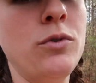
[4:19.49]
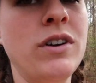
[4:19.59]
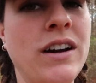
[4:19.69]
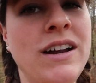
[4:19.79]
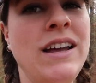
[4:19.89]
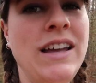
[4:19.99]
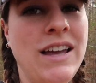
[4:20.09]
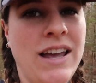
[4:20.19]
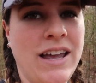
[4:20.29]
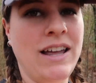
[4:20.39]
more
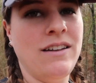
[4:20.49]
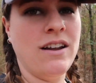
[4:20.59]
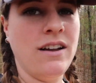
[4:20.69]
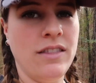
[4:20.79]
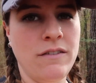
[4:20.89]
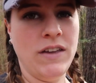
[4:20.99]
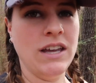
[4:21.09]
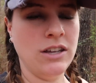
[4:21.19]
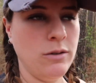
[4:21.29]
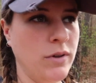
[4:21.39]
in the
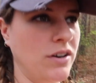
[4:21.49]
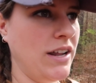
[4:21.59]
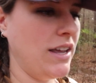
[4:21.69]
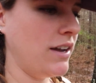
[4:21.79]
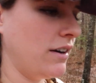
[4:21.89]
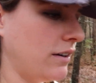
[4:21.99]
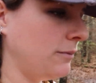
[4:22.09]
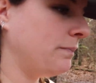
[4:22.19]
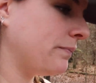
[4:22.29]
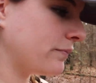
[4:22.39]
vegan community
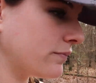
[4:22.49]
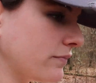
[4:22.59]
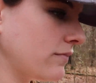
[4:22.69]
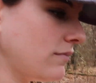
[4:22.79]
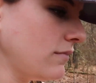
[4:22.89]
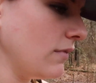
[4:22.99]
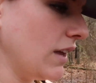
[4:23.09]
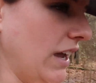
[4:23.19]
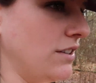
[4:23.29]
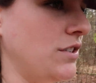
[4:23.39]
here
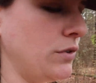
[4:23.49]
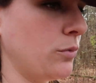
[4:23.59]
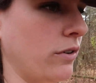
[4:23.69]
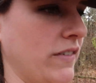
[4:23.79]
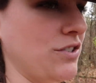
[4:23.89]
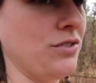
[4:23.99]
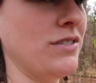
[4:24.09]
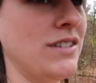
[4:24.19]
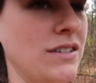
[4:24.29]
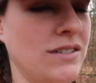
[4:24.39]
and do more
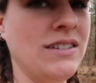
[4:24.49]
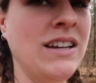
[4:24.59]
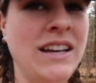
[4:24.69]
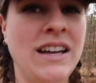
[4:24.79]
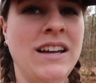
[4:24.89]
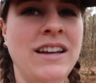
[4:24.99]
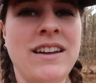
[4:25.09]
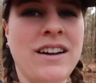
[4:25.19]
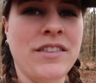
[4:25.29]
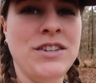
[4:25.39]
vigils
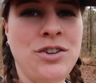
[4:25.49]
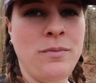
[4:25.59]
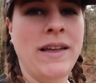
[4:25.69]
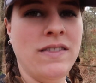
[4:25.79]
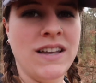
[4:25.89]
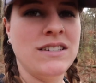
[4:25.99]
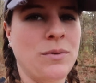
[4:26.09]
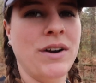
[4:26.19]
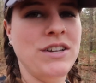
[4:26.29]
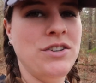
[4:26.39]
are the two main things
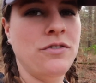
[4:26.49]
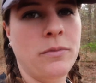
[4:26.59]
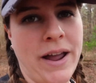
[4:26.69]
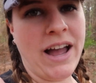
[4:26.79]
I want to do for